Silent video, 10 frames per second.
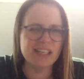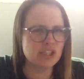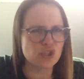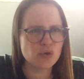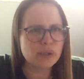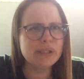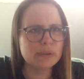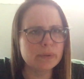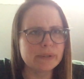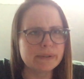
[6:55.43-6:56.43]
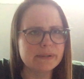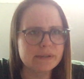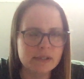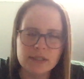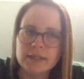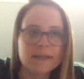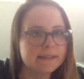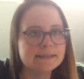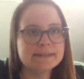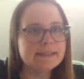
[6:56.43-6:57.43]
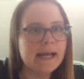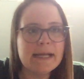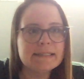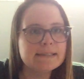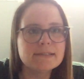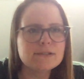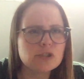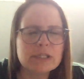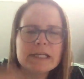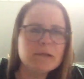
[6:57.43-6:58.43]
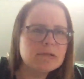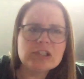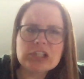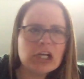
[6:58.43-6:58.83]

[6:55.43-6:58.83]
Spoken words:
It's a tricky word because that English language